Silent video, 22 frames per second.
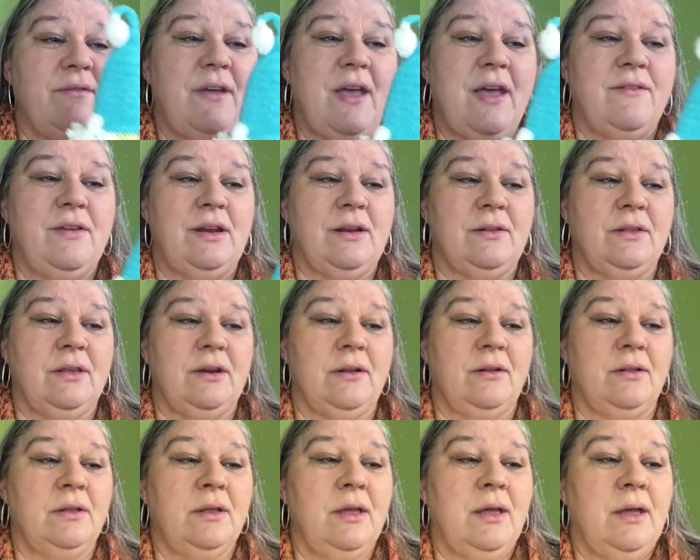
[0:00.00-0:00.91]
having a
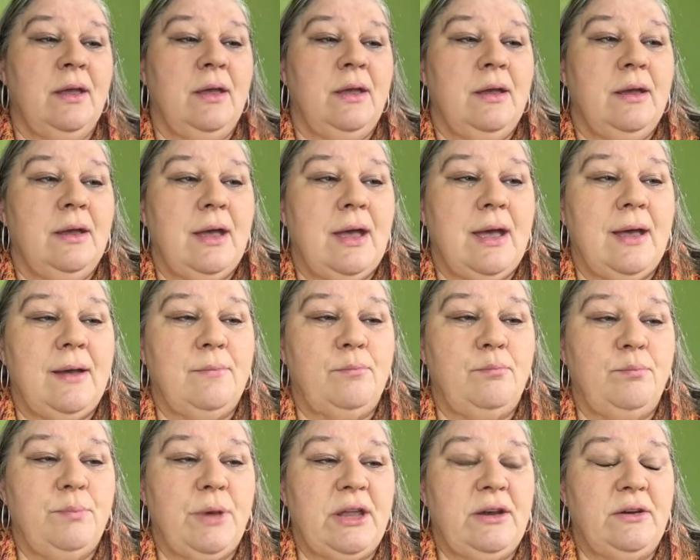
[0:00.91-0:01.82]
little
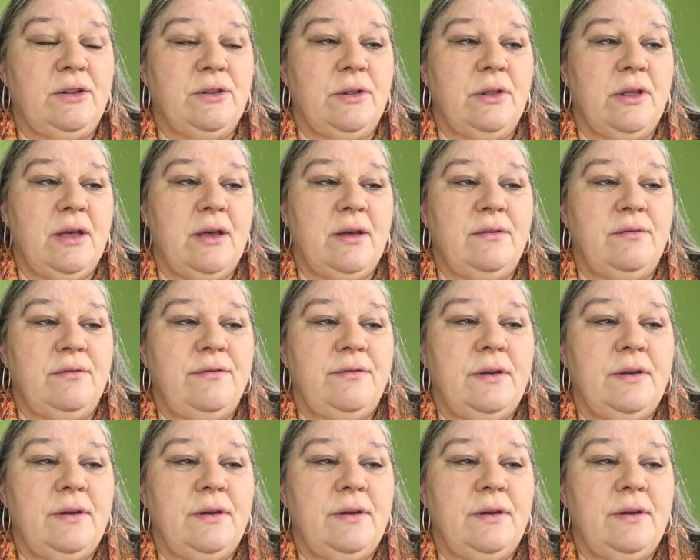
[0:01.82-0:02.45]
bundle of